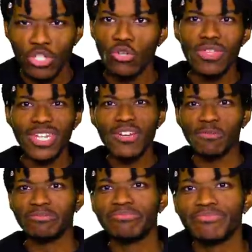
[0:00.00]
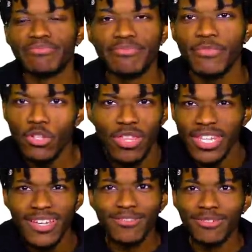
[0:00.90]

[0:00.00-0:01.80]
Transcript: do the deal. Do the deal.